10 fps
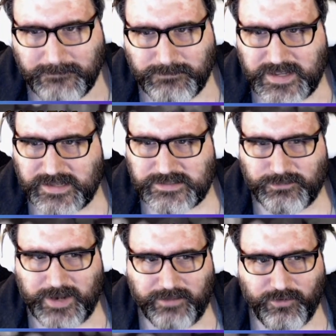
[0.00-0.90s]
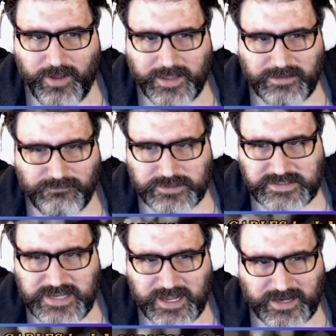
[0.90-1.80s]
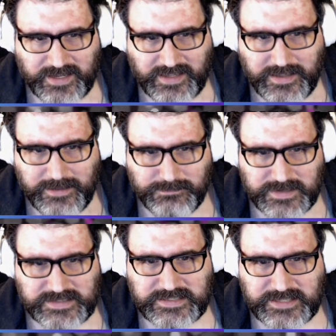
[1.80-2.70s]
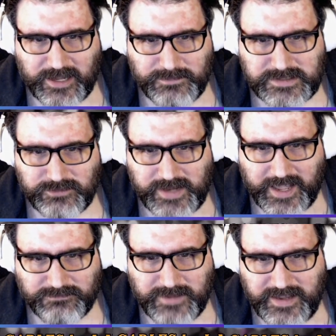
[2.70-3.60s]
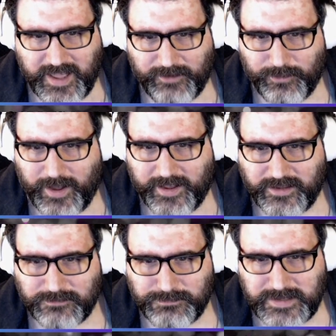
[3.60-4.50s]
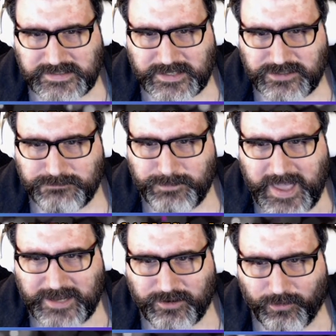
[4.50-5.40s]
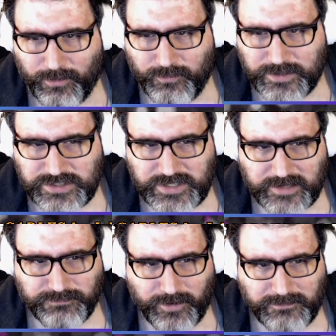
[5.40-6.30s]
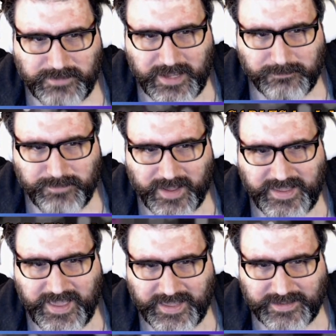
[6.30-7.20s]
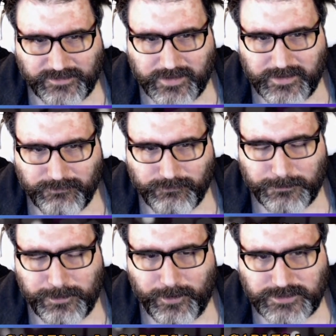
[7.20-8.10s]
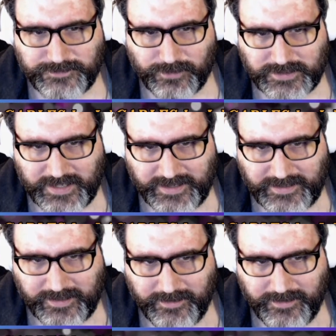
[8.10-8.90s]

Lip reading: Because whenever I was naughty, Mrs. Thomas would ask me how I could be such a bad girl when she had brought me up by hand, reproachful-like.